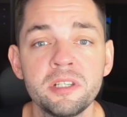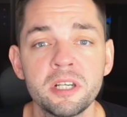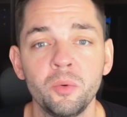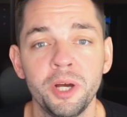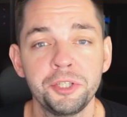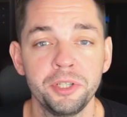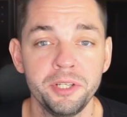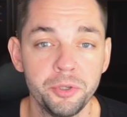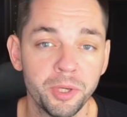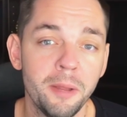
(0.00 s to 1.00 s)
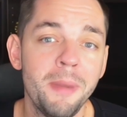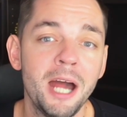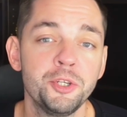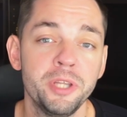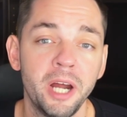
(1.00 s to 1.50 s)
a question, as you can
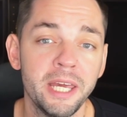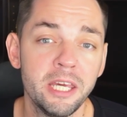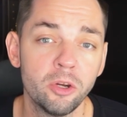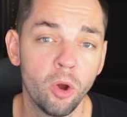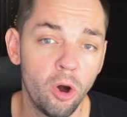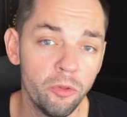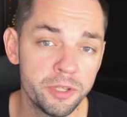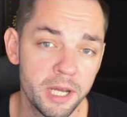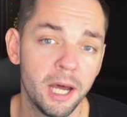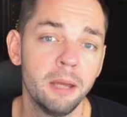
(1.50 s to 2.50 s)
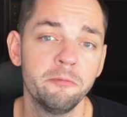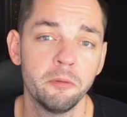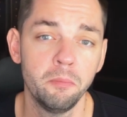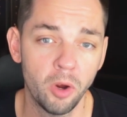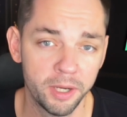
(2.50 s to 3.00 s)
imagine, that I hear all the time from
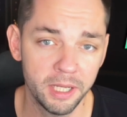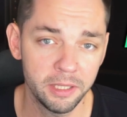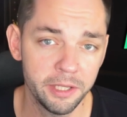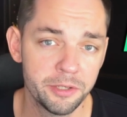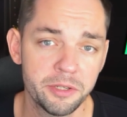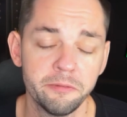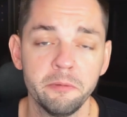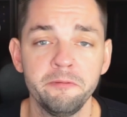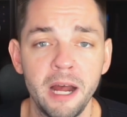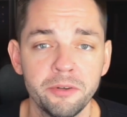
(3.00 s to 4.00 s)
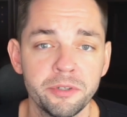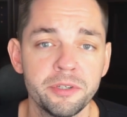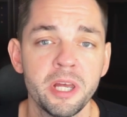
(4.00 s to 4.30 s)
marketing leaders and founders.